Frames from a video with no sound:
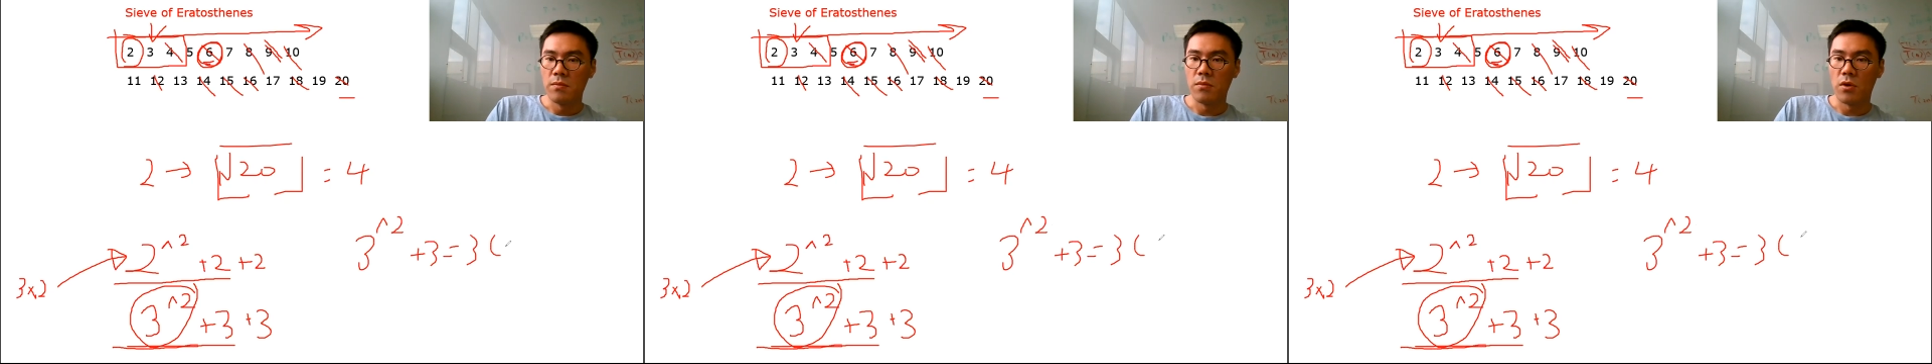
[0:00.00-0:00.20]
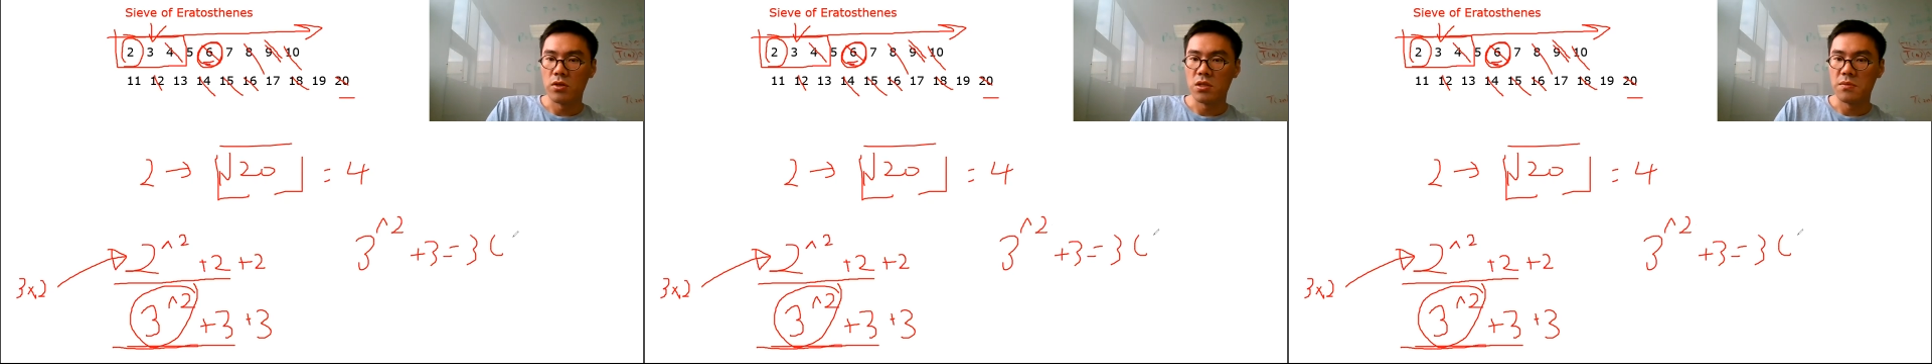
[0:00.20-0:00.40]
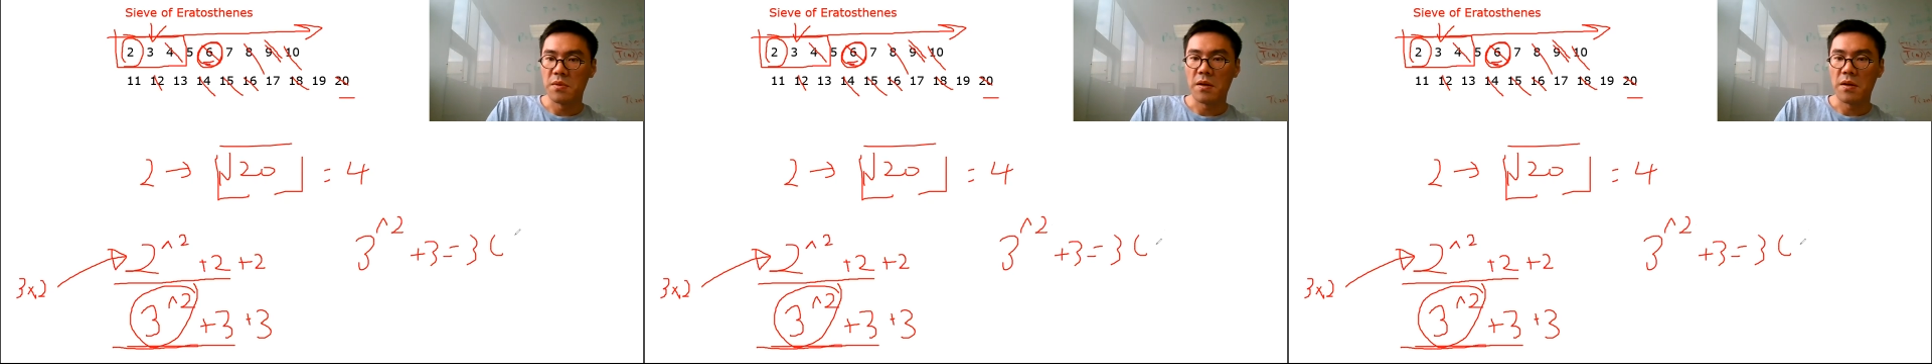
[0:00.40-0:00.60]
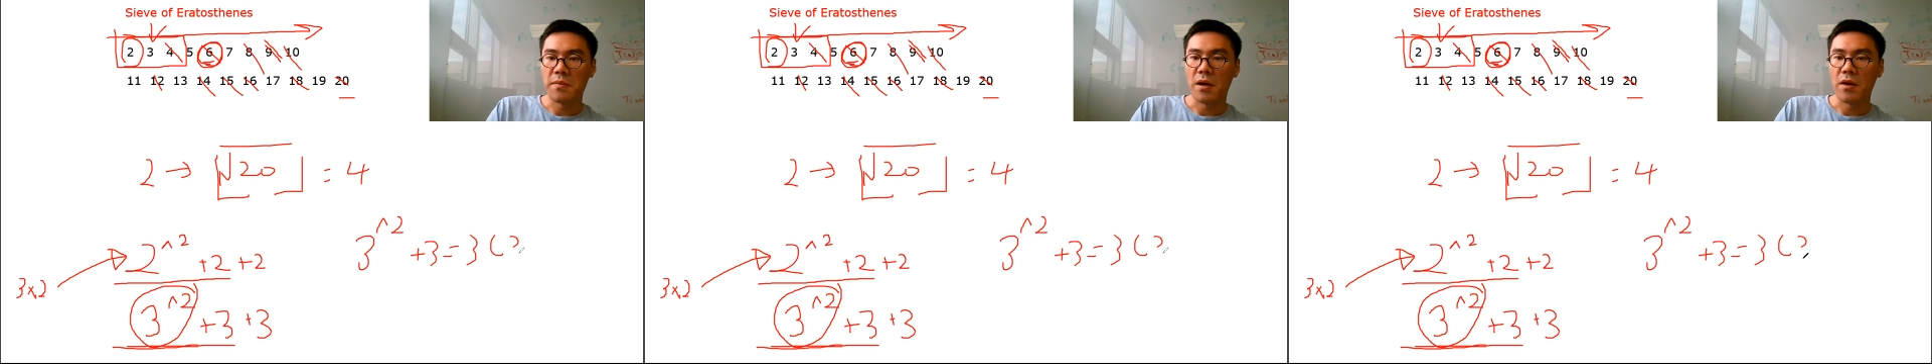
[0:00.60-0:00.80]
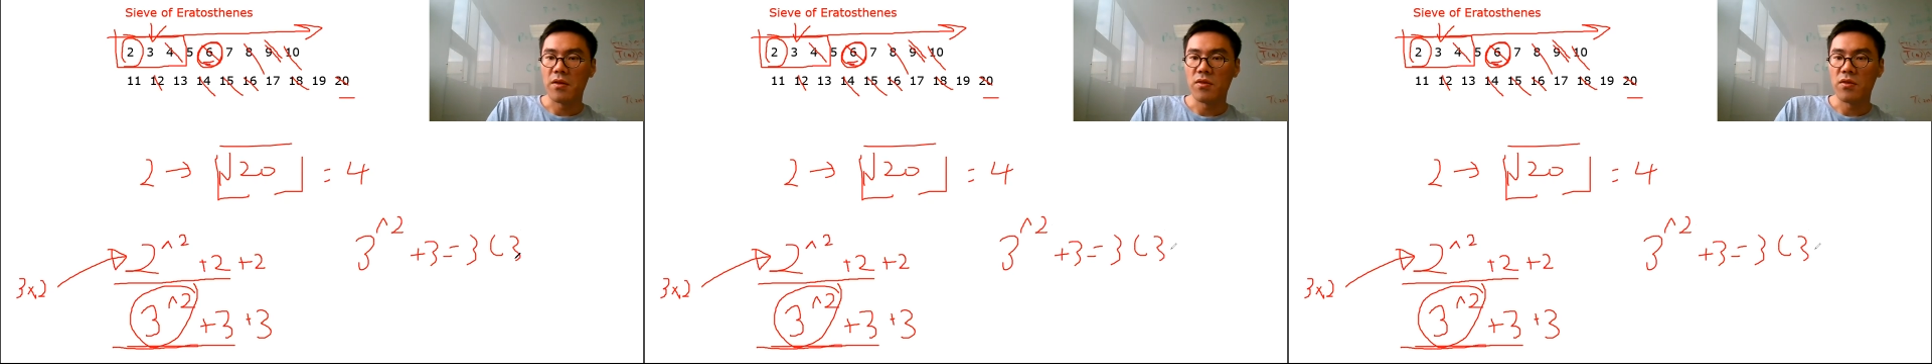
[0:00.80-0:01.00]
multiplied
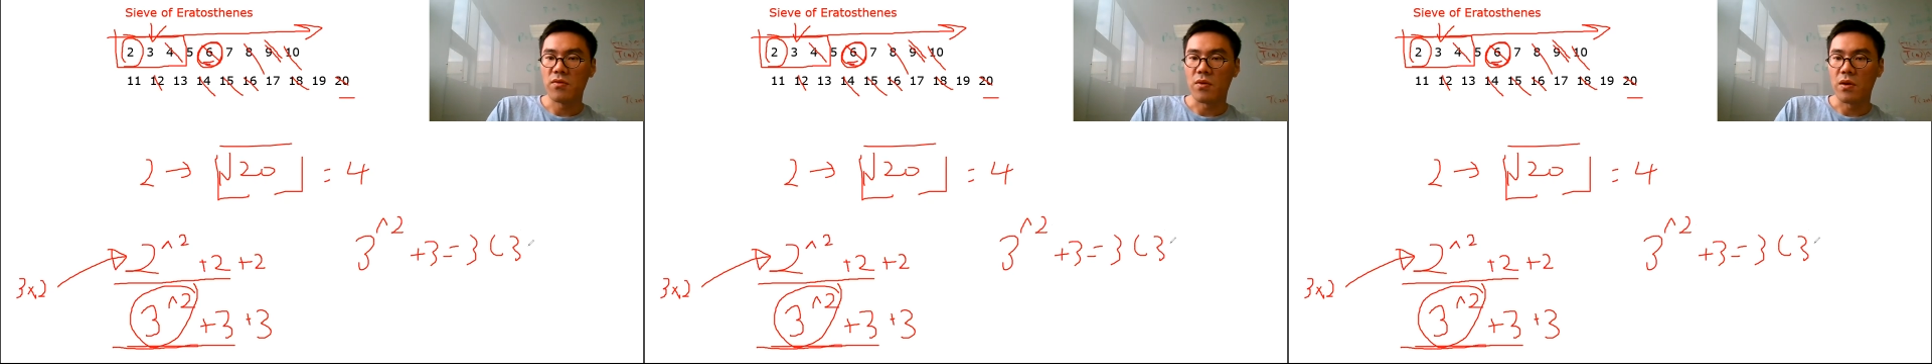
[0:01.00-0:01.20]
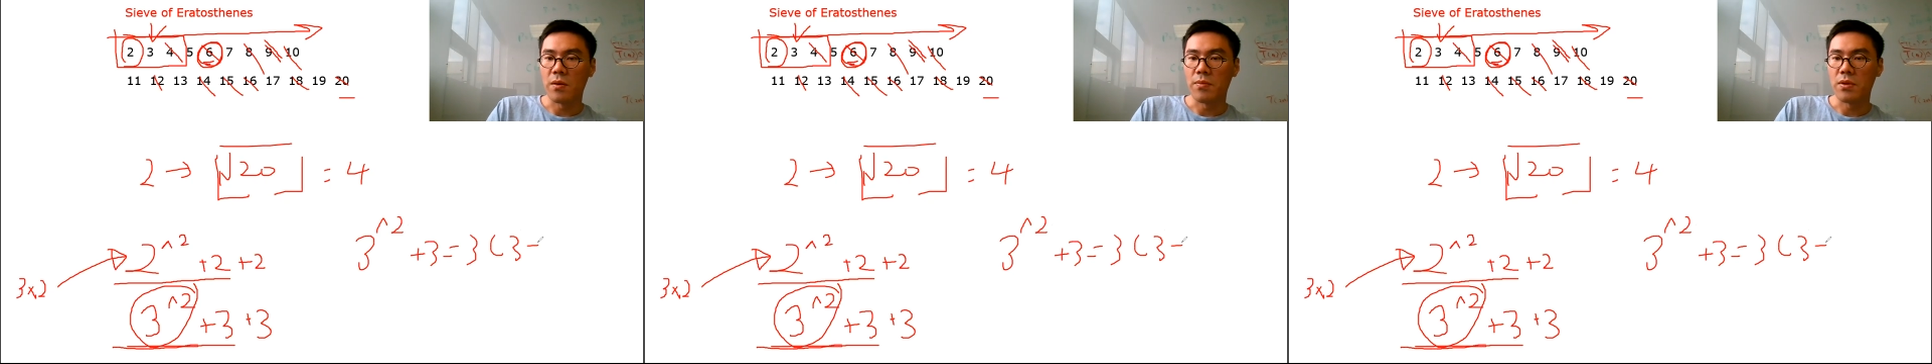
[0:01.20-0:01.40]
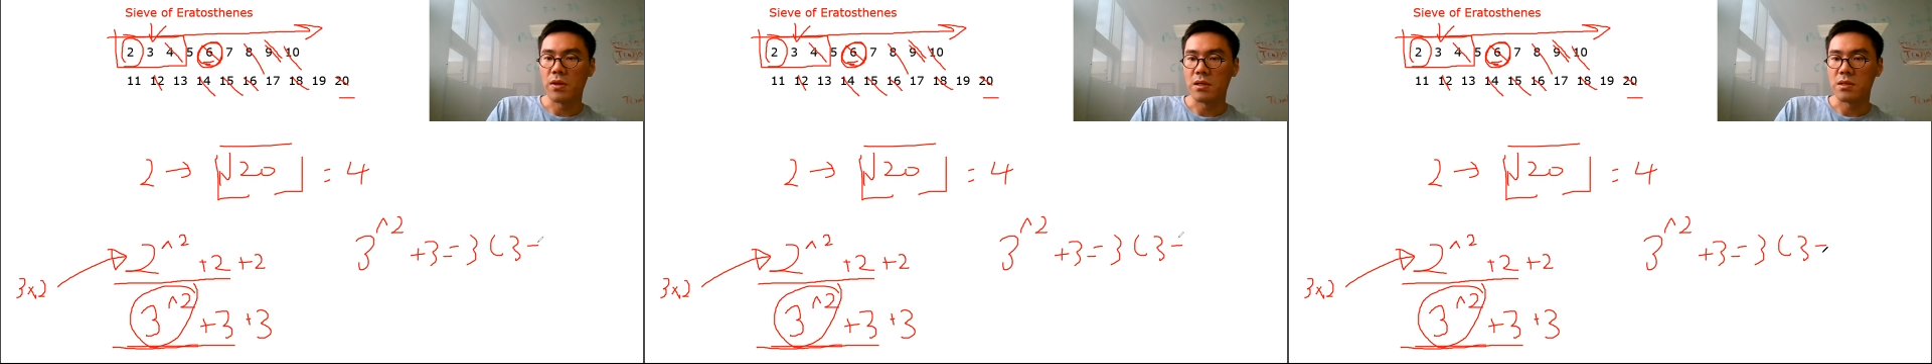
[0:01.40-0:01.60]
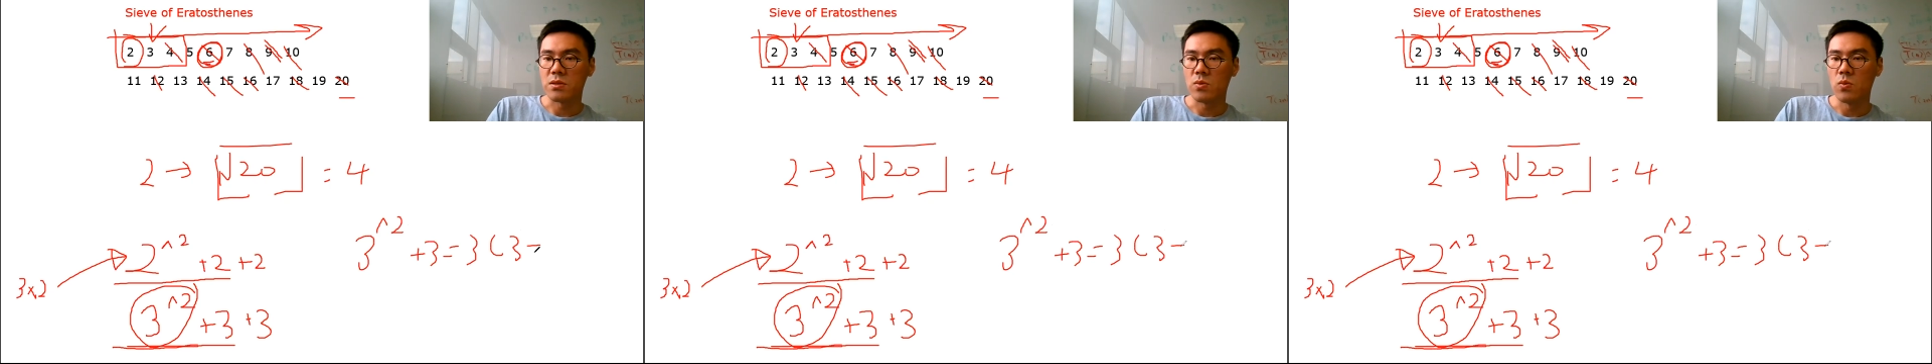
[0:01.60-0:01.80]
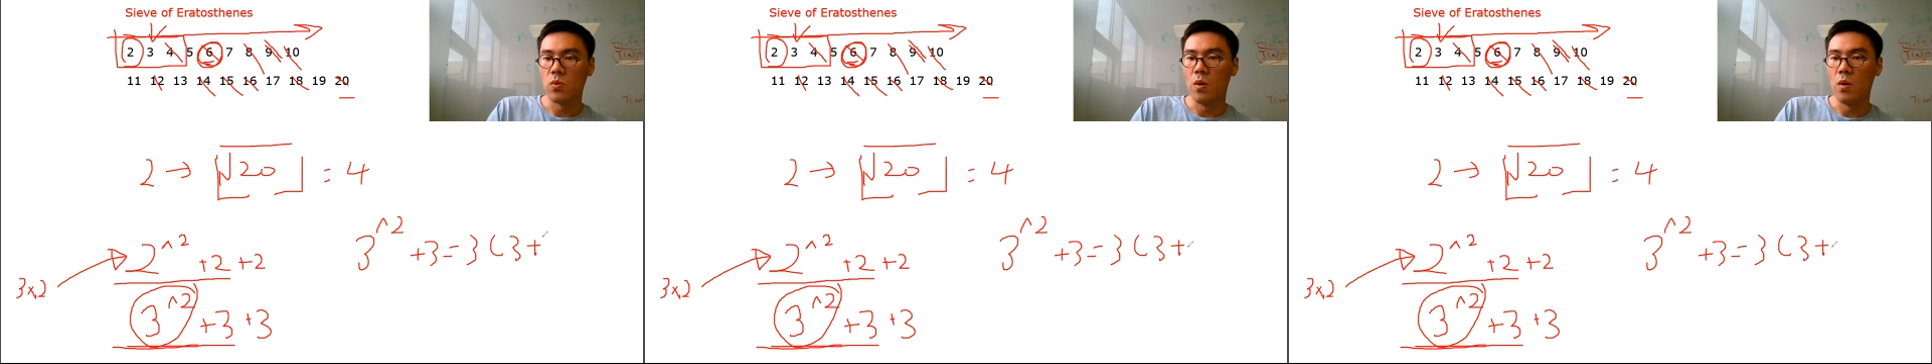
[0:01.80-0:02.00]
by 3
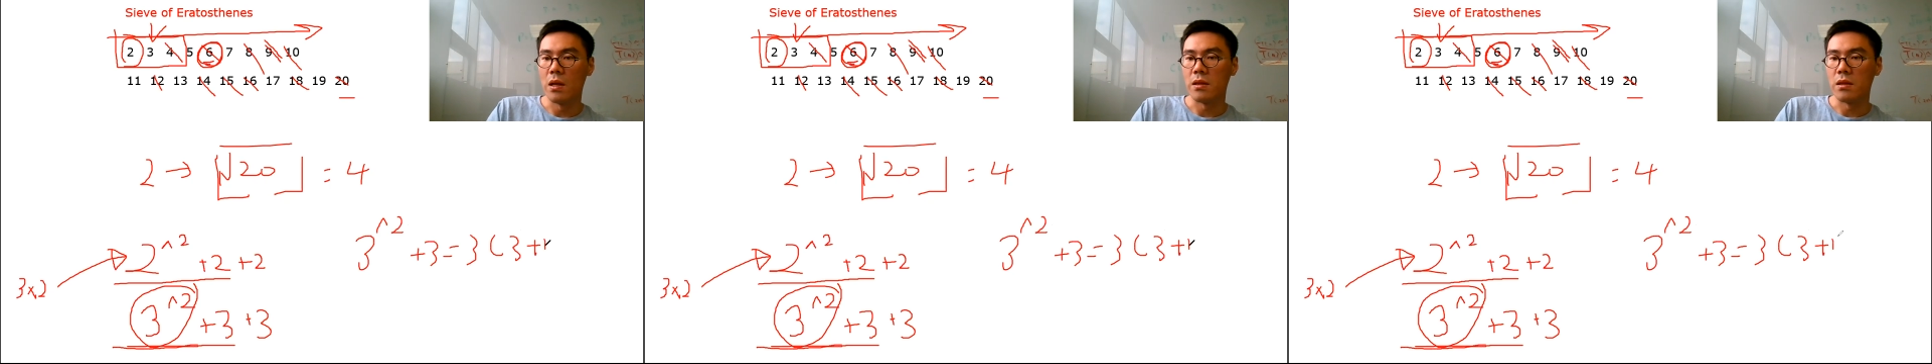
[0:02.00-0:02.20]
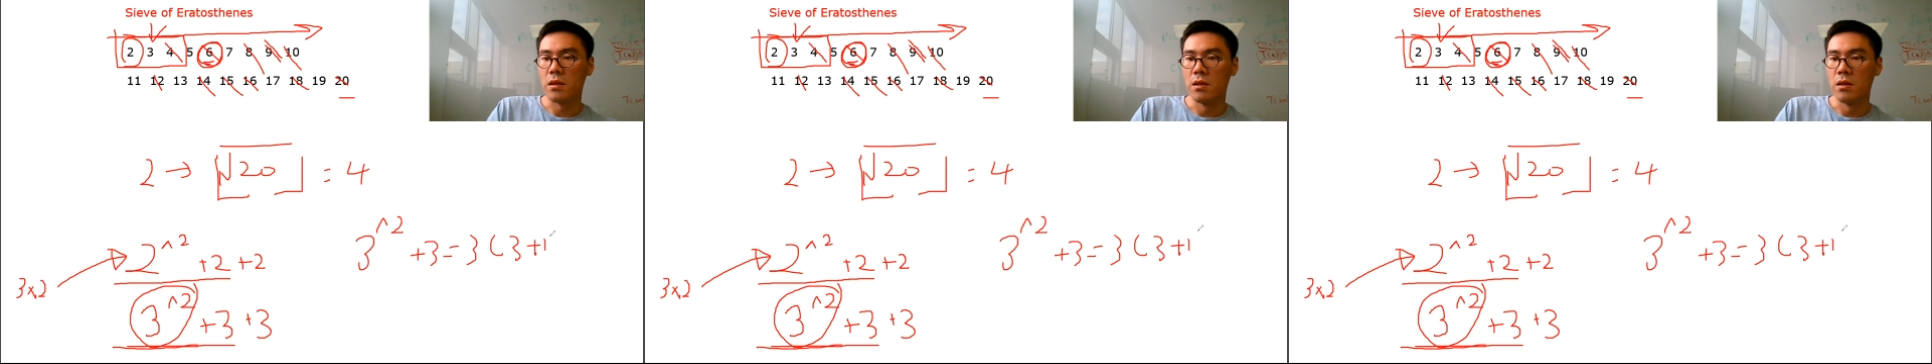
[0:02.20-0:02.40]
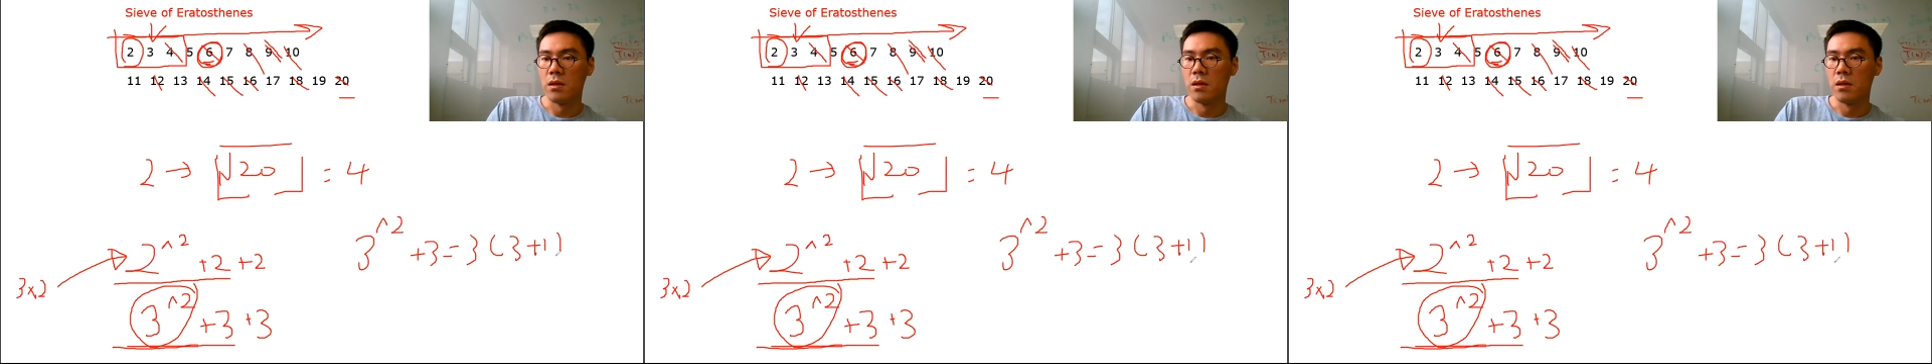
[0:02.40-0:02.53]
plus 1. All